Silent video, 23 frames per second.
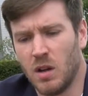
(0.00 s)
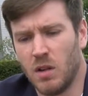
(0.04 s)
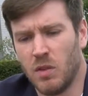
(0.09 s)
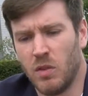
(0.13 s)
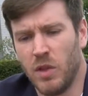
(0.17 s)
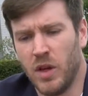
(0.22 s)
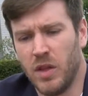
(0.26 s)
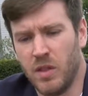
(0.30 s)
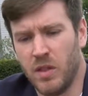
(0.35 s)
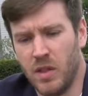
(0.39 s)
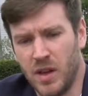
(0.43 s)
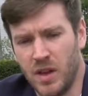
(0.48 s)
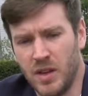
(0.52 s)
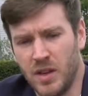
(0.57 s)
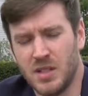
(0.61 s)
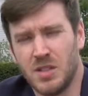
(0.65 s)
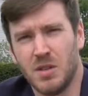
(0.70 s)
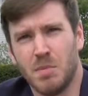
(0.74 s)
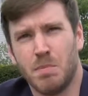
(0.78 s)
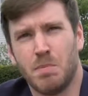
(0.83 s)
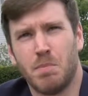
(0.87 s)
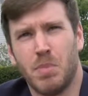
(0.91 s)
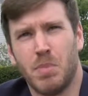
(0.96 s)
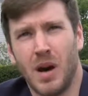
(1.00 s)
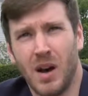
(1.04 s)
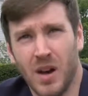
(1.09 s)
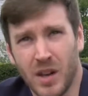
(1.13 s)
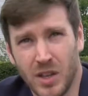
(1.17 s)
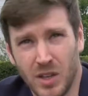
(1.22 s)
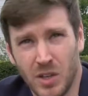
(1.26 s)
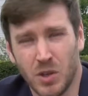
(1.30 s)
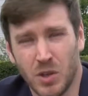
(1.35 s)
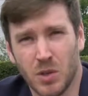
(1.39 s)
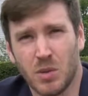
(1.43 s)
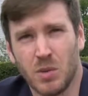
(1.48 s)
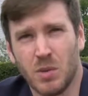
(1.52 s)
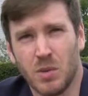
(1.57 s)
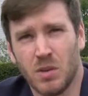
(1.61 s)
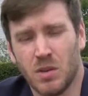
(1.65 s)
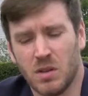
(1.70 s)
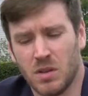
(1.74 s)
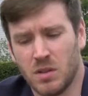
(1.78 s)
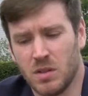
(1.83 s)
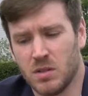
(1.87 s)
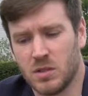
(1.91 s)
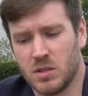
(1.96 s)
They're there to buy you
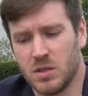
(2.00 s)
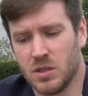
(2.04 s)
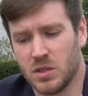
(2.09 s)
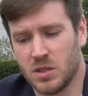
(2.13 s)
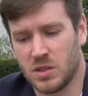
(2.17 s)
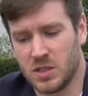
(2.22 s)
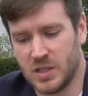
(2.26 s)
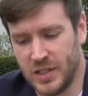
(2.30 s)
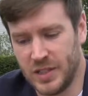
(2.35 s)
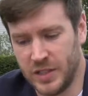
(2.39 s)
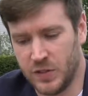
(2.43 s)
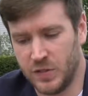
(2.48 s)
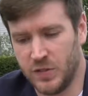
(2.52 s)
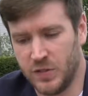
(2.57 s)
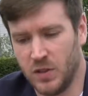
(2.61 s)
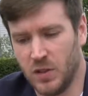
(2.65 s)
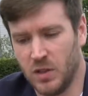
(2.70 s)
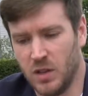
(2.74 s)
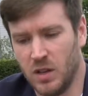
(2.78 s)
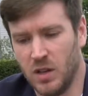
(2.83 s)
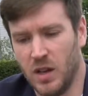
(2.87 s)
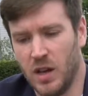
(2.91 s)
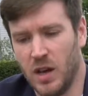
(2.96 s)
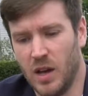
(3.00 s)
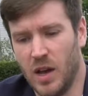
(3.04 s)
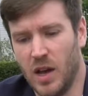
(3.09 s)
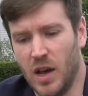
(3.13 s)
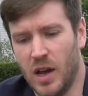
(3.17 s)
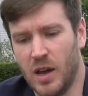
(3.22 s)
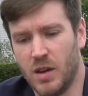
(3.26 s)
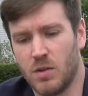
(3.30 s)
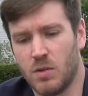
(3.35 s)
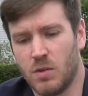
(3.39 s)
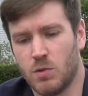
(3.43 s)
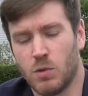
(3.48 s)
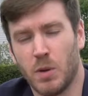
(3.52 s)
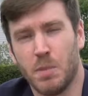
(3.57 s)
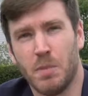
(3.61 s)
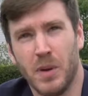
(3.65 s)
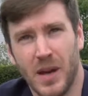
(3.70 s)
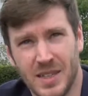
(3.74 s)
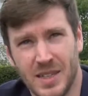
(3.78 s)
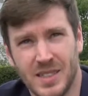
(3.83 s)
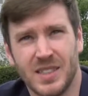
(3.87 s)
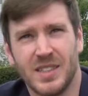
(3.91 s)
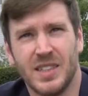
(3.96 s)
successful and
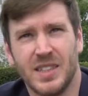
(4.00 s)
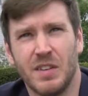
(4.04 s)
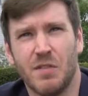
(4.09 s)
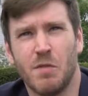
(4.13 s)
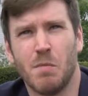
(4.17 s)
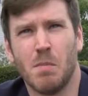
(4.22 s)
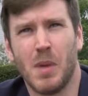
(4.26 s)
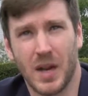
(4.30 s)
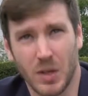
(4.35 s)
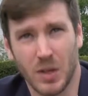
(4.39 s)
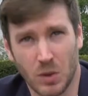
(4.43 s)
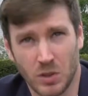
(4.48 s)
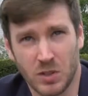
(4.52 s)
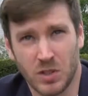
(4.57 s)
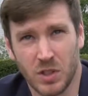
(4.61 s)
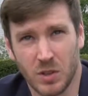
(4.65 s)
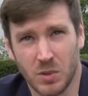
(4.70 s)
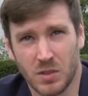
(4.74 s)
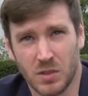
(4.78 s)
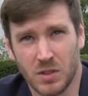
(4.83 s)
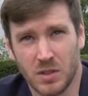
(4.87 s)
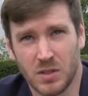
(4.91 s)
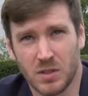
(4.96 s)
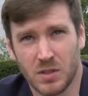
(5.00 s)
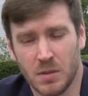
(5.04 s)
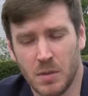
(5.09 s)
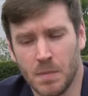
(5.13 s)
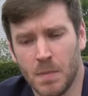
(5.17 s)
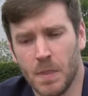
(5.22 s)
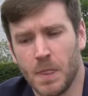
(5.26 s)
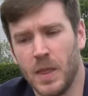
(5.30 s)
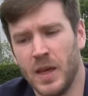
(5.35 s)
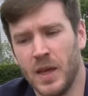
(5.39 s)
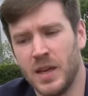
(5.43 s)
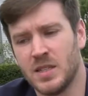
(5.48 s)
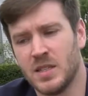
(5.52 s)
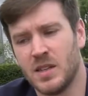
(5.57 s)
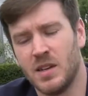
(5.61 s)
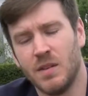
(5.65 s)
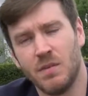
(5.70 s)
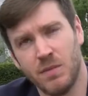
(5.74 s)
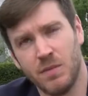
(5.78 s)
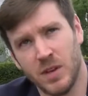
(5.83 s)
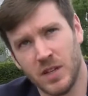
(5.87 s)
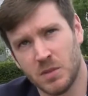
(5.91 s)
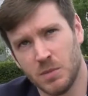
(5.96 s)
repetitive milestones. It's an
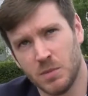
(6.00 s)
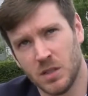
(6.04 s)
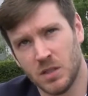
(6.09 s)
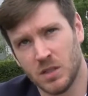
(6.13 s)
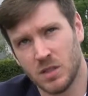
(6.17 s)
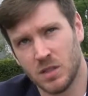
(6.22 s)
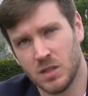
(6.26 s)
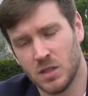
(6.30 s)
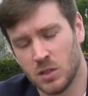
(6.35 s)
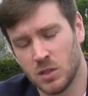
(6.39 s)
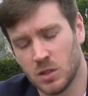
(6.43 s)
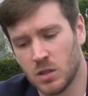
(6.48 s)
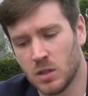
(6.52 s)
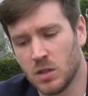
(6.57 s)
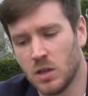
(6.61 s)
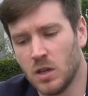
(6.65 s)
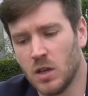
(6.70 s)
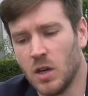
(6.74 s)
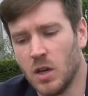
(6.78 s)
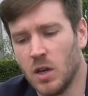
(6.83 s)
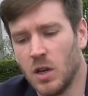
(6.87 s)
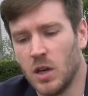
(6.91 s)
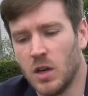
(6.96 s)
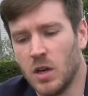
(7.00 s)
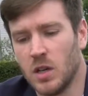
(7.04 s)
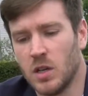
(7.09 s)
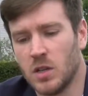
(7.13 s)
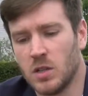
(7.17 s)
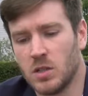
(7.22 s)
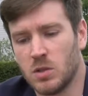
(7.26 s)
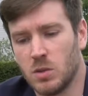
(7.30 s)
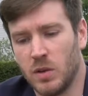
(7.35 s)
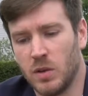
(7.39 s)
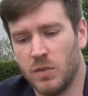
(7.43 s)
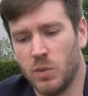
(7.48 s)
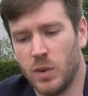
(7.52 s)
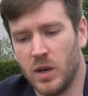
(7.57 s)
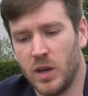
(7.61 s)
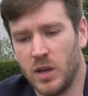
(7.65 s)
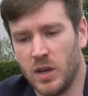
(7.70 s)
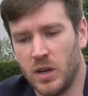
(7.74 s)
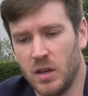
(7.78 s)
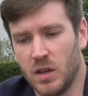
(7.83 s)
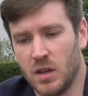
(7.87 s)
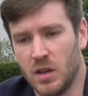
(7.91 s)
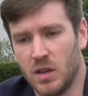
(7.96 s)
investment decision. So if
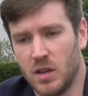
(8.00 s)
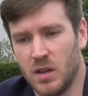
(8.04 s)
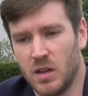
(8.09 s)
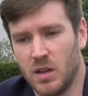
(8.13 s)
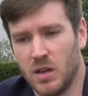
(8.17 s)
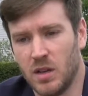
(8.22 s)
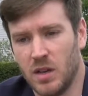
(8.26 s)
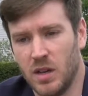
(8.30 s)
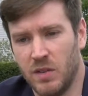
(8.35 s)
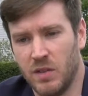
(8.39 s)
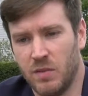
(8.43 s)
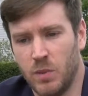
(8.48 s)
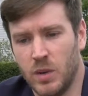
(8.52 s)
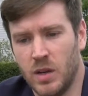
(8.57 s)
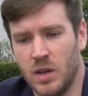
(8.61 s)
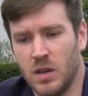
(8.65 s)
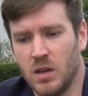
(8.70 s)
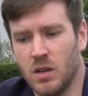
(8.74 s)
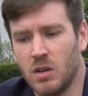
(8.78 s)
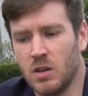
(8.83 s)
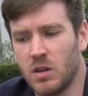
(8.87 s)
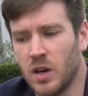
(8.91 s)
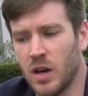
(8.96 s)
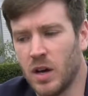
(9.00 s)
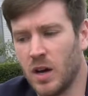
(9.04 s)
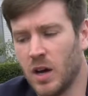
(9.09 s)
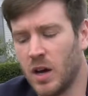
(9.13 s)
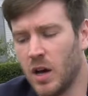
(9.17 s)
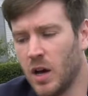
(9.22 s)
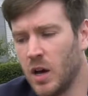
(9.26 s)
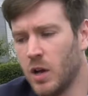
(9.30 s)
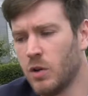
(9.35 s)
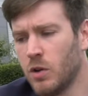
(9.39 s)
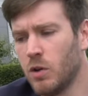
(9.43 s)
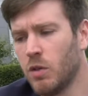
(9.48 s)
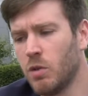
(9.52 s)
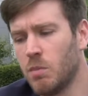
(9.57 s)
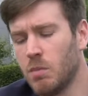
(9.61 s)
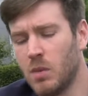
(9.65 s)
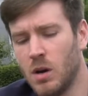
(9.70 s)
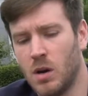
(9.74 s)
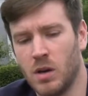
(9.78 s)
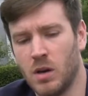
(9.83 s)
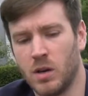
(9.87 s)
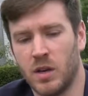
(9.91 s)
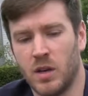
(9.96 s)
we look at another
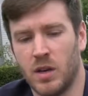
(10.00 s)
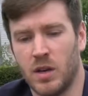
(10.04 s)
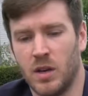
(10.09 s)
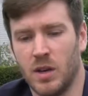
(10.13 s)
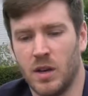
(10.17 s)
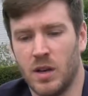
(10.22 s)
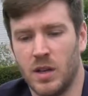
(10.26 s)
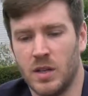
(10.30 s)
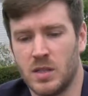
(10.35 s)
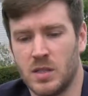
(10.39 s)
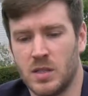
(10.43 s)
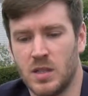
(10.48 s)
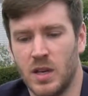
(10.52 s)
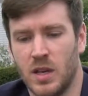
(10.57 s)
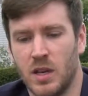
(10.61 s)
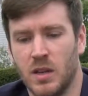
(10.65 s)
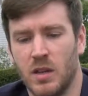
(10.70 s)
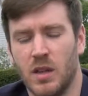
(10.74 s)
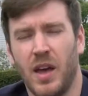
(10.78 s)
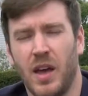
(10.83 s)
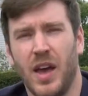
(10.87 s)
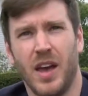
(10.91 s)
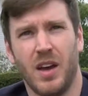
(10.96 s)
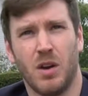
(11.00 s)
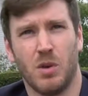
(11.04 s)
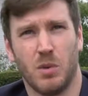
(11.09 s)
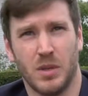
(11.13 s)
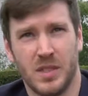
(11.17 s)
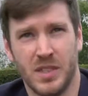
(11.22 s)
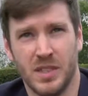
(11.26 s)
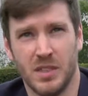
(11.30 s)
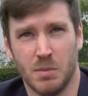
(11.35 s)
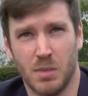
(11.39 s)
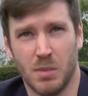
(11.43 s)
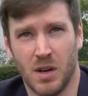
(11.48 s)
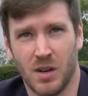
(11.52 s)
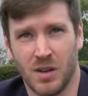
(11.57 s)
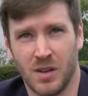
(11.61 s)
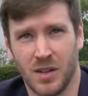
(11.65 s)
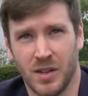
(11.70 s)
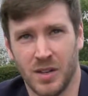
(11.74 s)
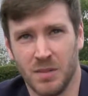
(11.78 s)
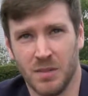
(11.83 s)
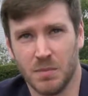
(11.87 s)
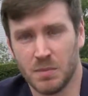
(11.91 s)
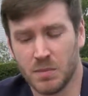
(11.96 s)
market, let's say the equities
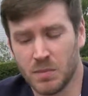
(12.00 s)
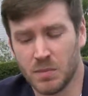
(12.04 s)
market,